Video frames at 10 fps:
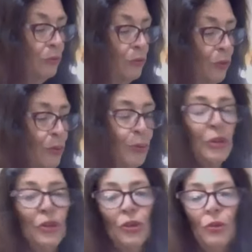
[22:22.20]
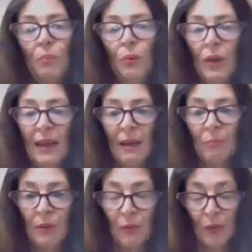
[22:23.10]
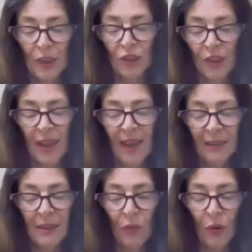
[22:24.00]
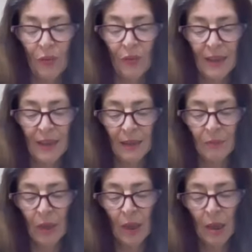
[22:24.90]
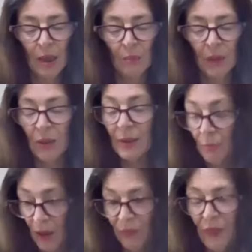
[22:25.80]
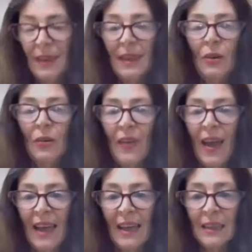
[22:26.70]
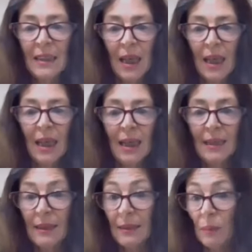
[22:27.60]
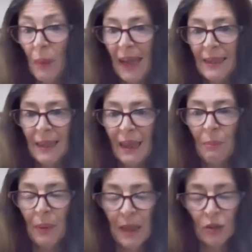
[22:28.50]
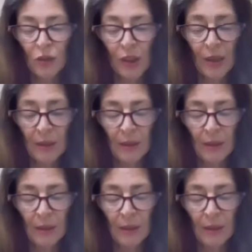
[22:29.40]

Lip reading: drawn to pull a couple of Russian cards for Ivanka, because my feeling on that is it's painting a picture,